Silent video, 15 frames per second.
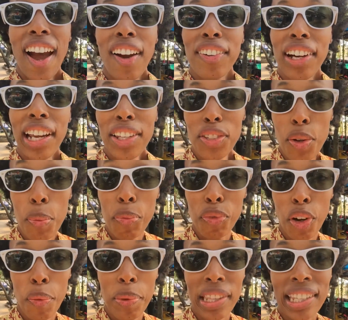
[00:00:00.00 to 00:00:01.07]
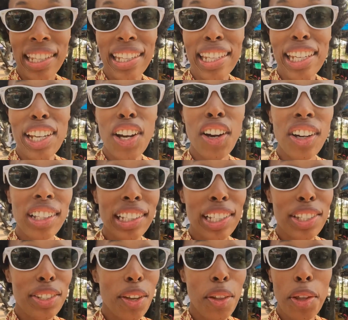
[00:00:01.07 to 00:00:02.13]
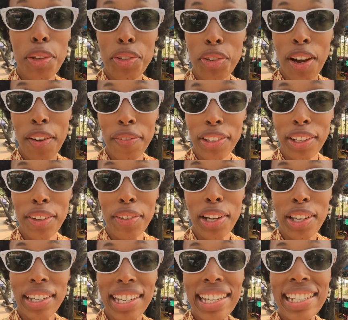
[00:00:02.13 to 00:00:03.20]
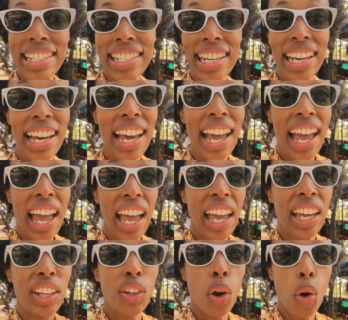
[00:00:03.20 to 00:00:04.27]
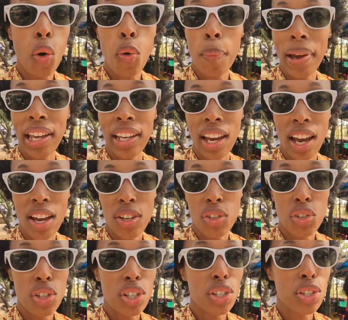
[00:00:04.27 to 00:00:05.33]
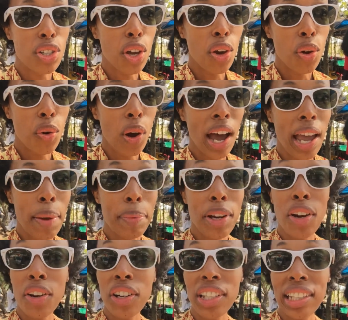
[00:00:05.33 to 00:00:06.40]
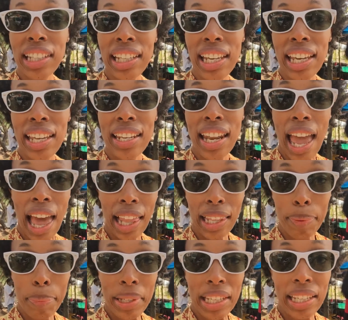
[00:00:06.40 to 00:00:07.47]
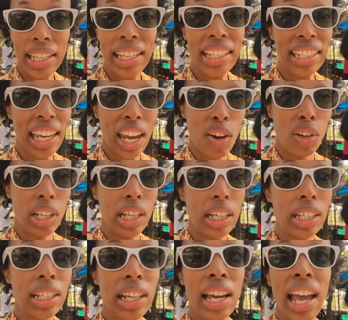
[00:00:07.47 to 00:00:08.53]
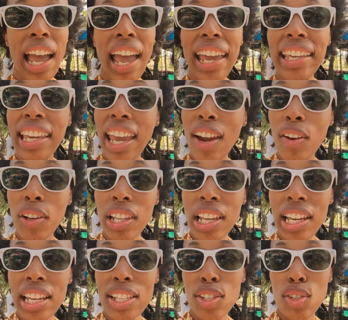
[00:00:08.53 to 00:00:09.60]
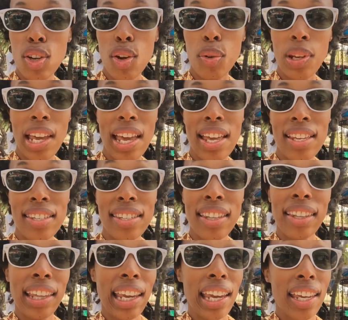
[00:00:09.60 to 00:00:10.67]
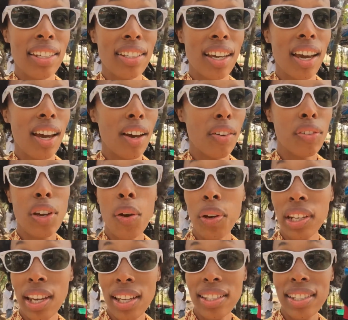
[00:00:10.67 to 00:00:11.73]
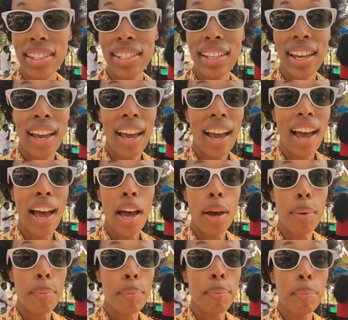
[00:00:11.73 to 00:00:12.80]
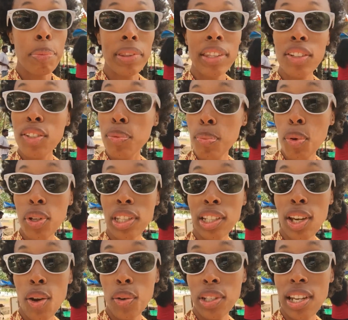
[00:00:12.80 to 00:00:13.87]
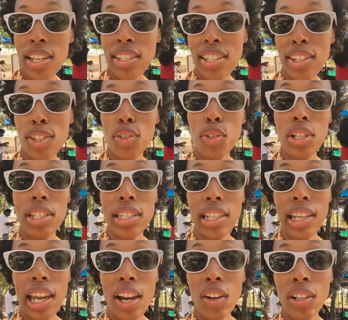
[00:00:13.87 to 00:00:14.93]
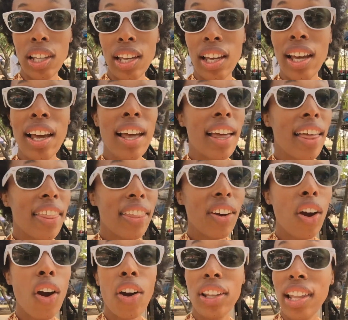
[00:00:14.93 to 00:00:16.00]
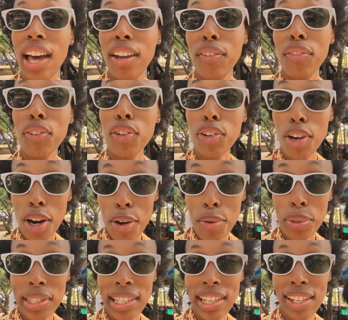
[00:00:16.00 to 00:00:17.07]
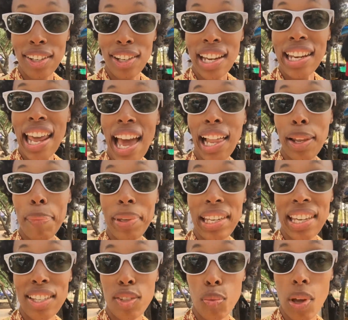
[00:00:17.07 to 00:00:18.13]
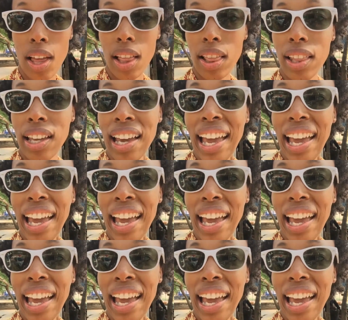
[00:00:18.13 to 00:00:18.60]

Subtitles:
Alright, so I'm Roman Lily, currently solo traveling around India, and oh my gosh, so I'm currently in Alleppey in Kerala, and Kerala is known as the land of coconuts. But there's more than coconuts in the trees in Kerala. There are a lot of crows here in Alleppey as well.